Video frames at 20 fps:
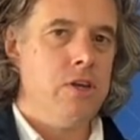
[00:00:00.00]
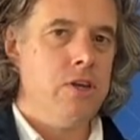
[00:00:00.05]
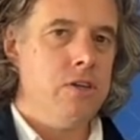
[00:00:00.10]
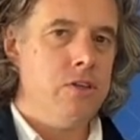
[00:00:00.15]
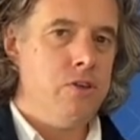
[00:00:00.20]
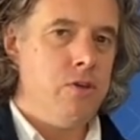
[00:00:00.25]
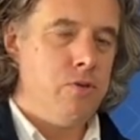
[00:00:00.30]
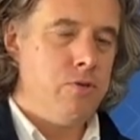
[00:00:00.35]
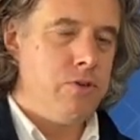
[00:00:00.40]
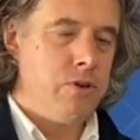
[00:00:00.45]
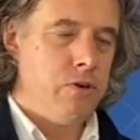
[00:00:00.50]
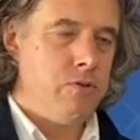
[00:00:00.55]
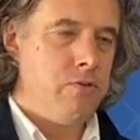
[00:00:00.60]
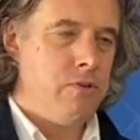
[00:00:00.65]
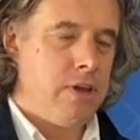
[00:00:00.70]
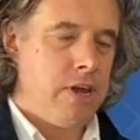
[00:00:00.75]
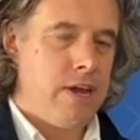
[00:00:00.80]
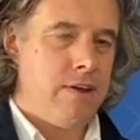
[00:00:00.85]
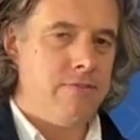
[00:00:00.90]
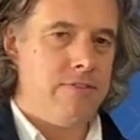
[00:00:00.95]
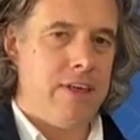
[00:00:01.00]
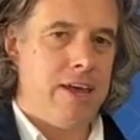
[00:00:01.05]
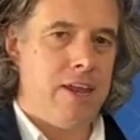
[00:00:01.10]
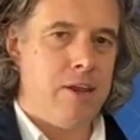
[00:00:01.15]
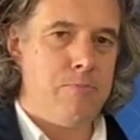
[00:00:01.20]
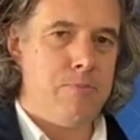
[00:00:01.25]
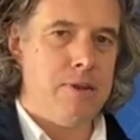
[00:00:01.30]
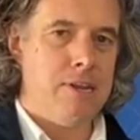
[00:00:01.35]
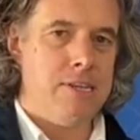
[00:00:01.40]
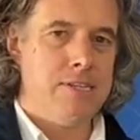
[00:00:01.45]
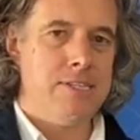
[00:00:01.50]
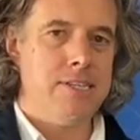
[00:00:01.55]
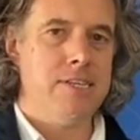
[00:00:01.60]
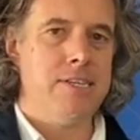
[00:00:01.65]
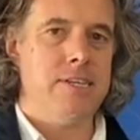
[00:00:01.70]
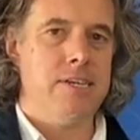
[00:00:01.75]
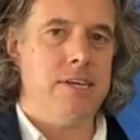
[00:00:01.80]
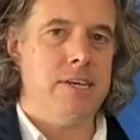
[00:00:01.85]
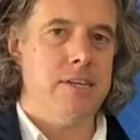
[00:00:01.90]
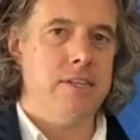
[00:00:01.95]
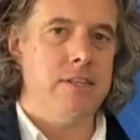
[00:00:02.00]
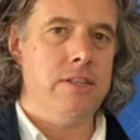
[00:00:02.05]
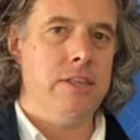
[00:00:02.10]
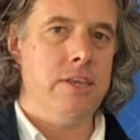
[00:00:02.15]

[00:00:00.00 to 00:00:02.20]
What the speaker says: You don't have that ability in